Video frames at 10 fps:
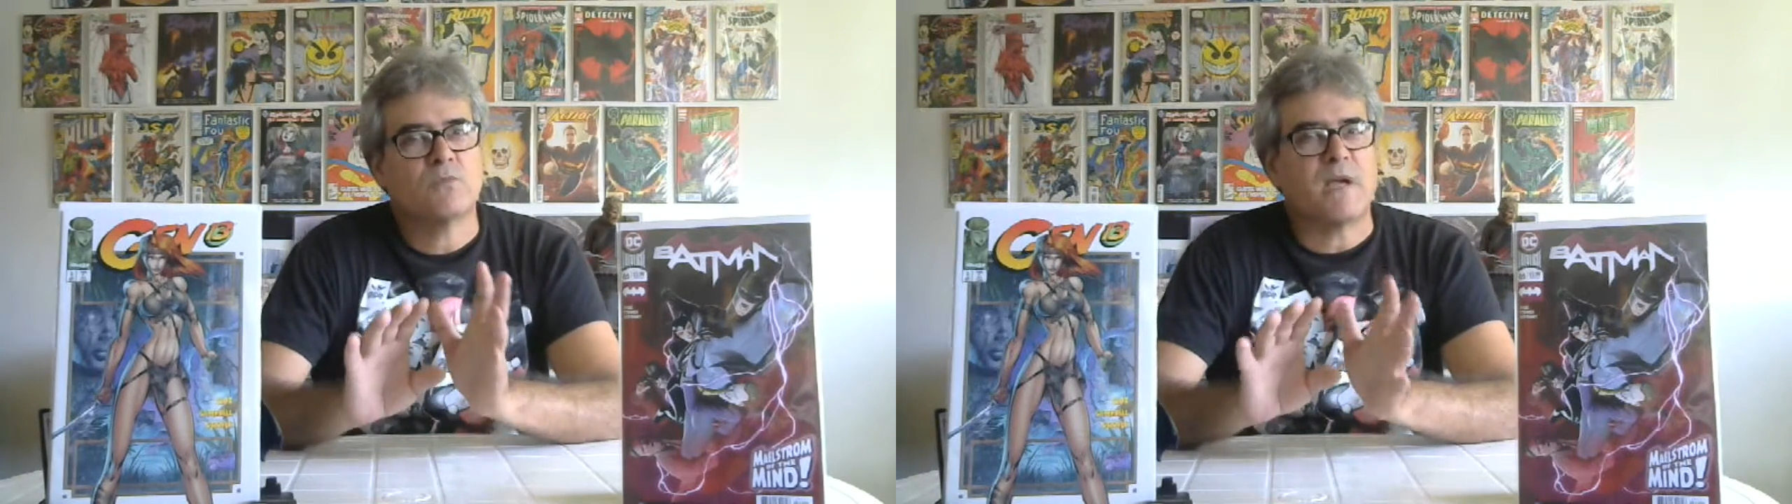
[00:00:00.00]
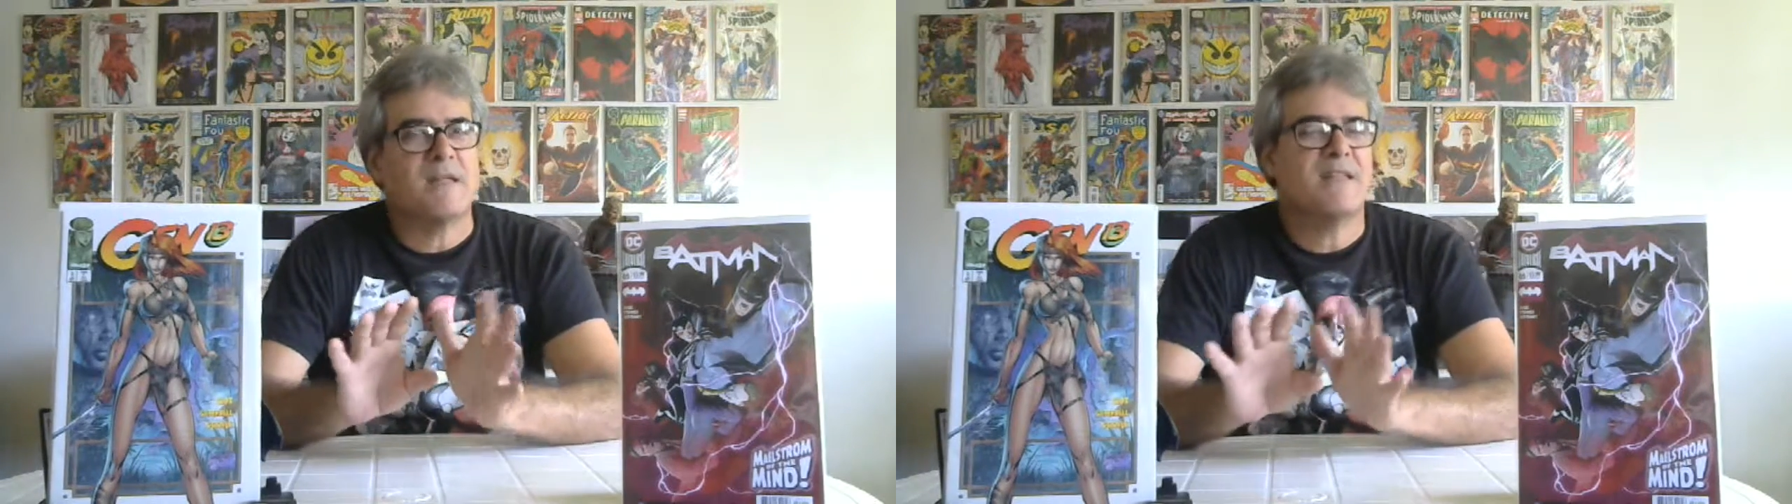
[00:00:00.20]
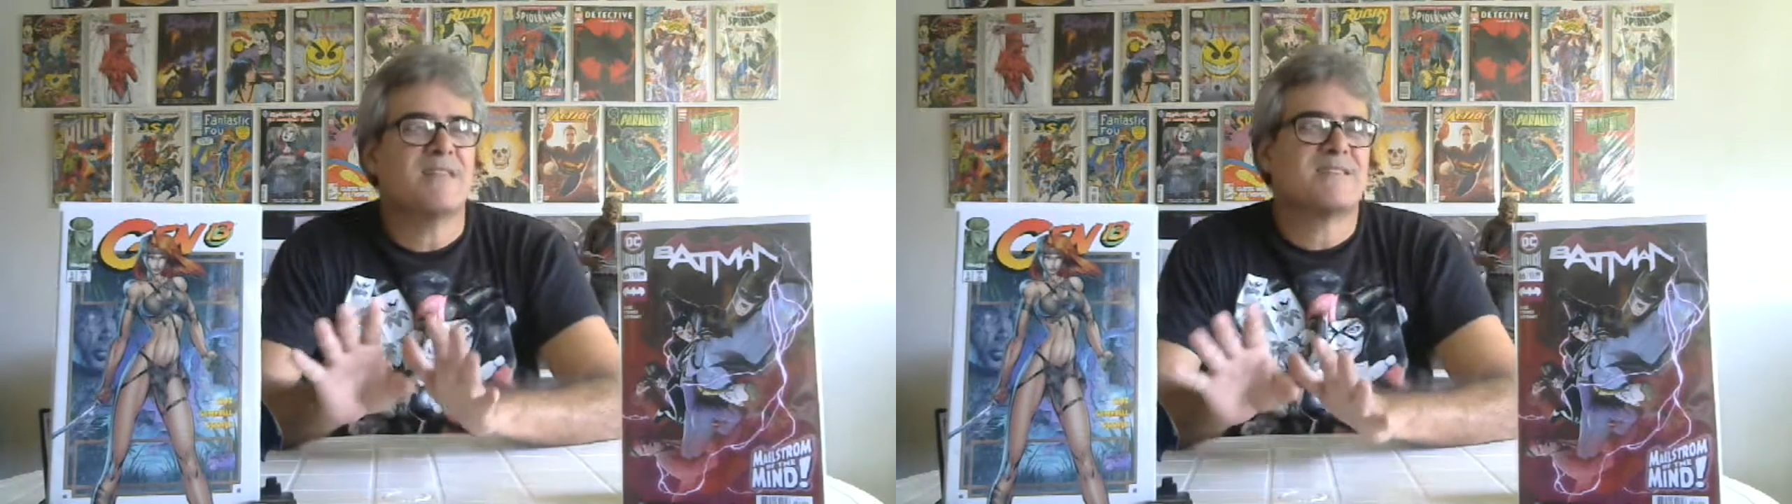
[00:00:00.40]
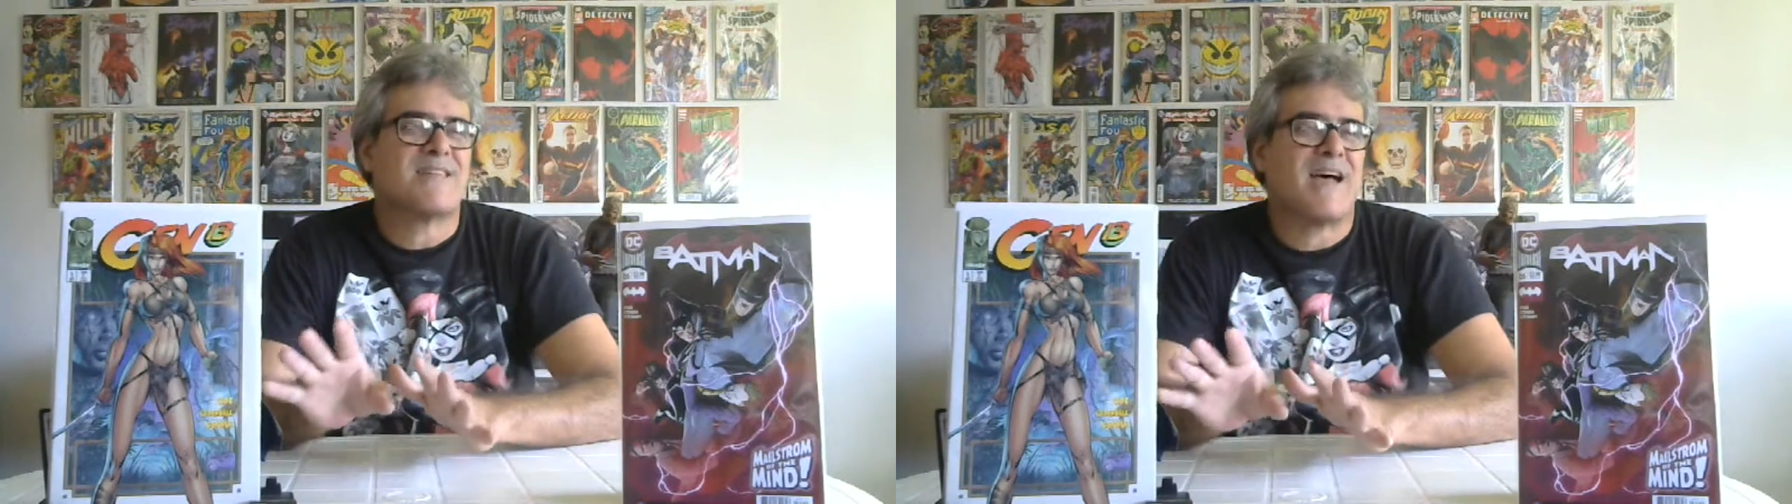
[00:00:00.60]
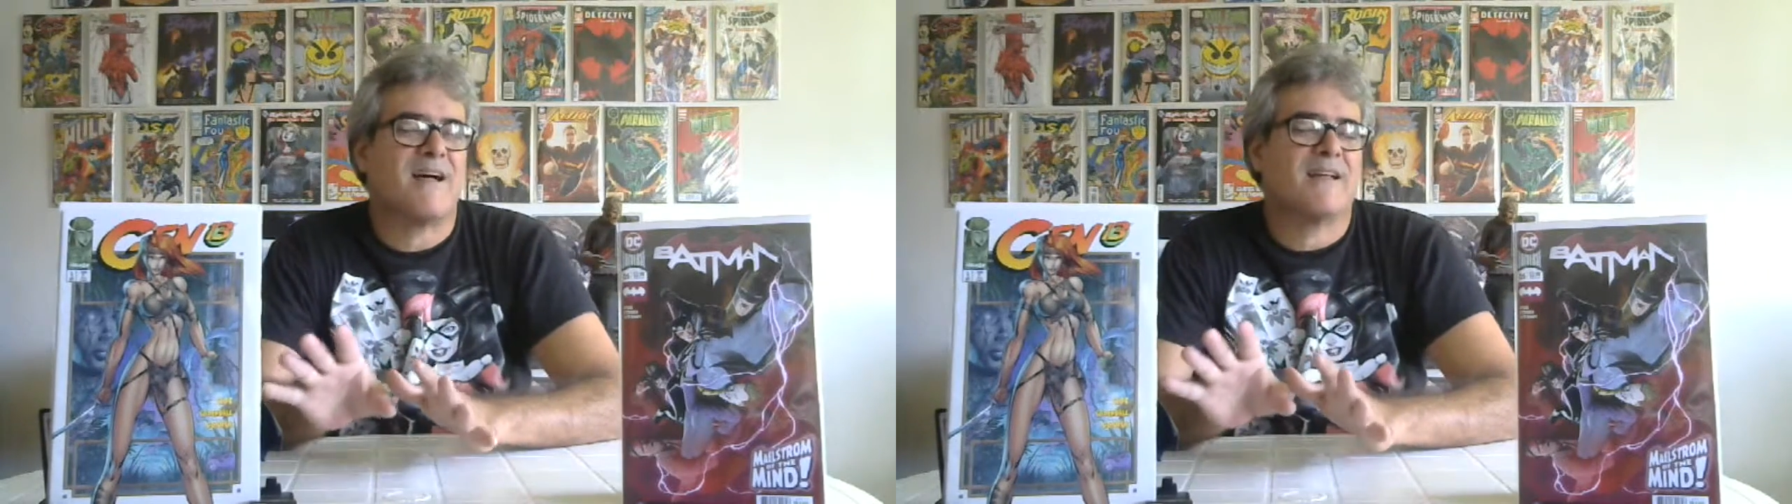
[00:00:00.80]
Kalina's,
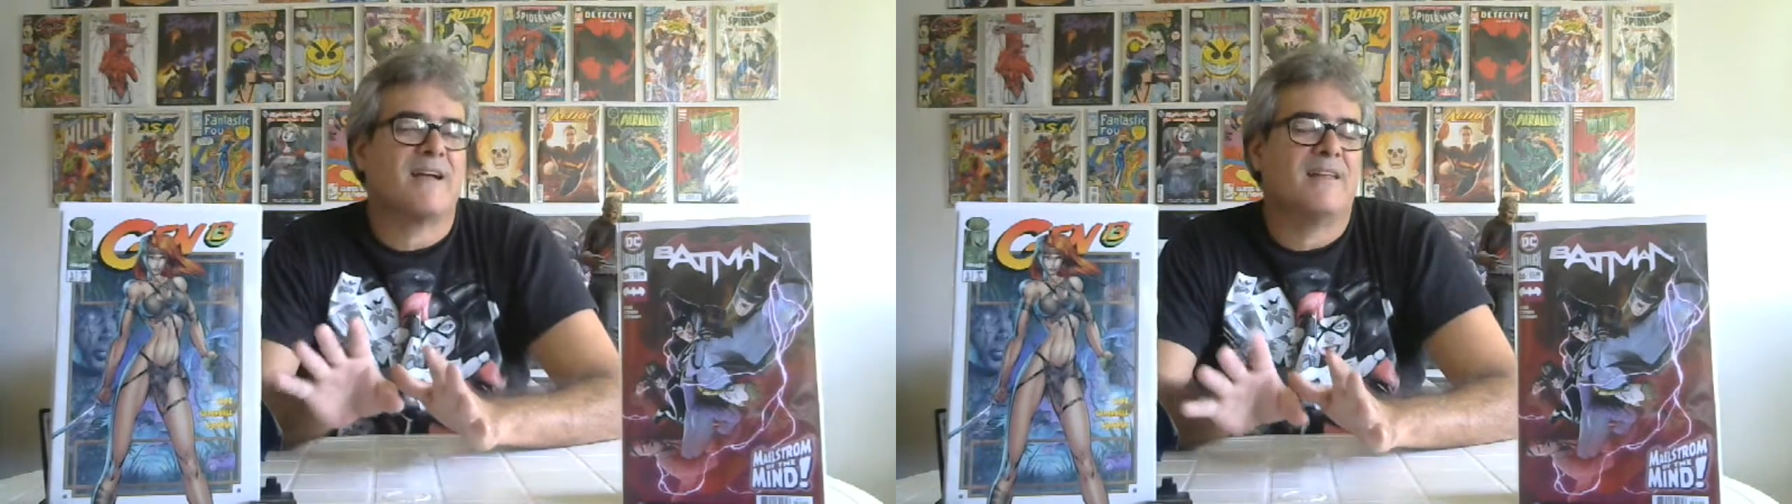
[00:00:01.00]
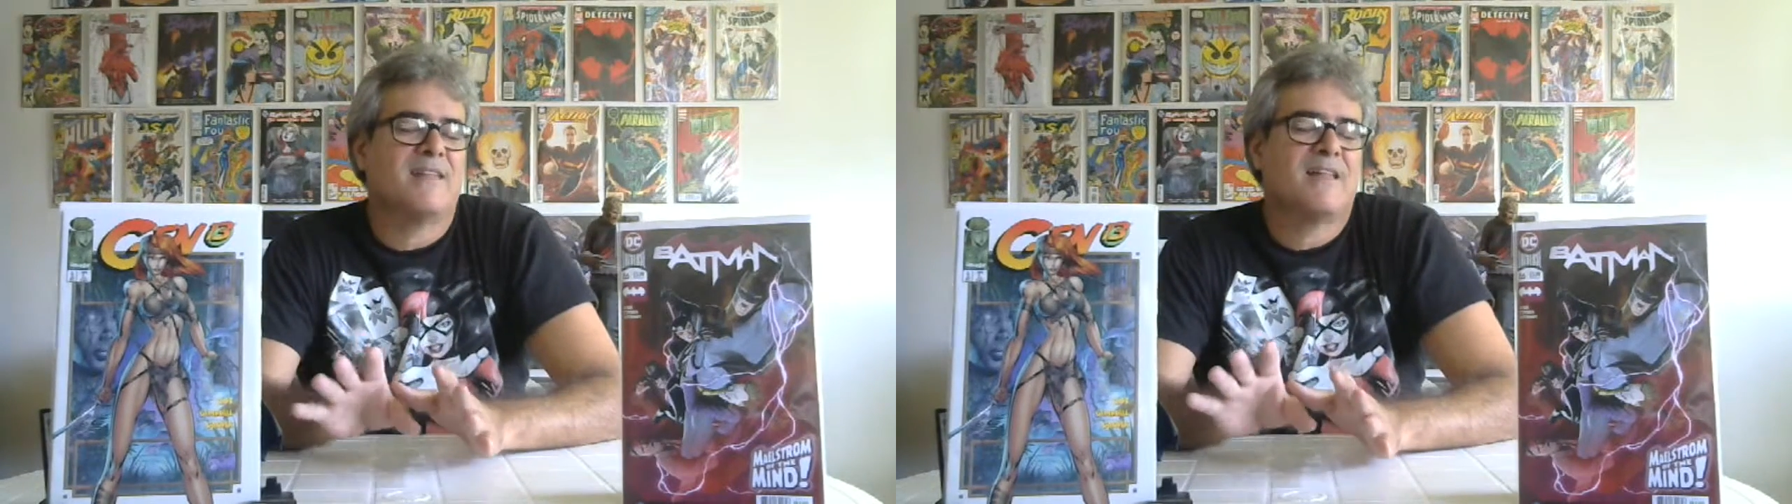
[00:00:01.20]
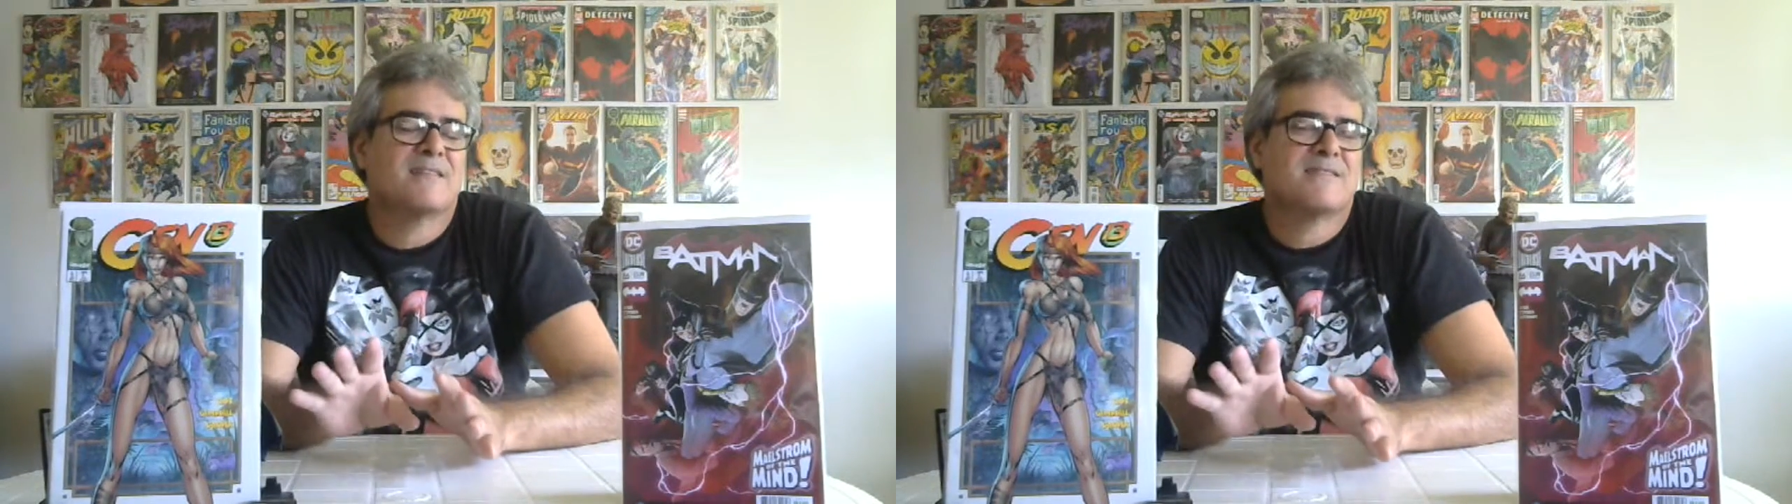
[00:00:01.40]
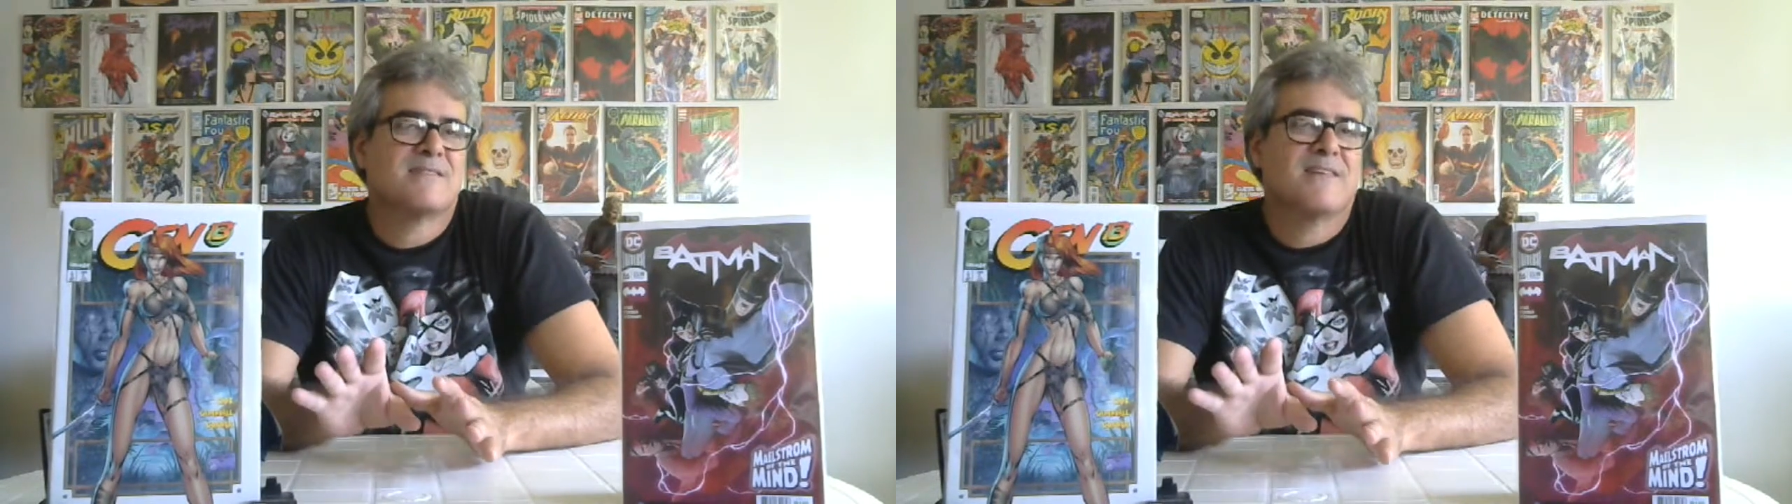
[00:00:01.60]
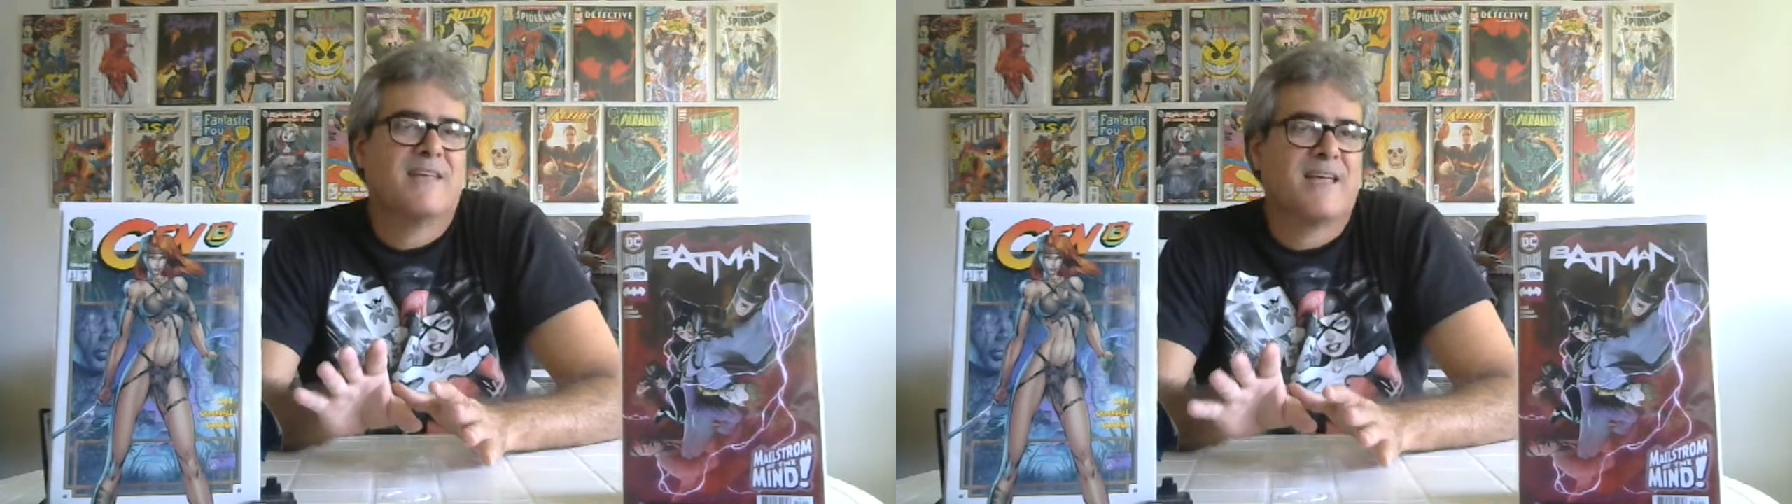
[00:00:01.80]
uh, Kalina's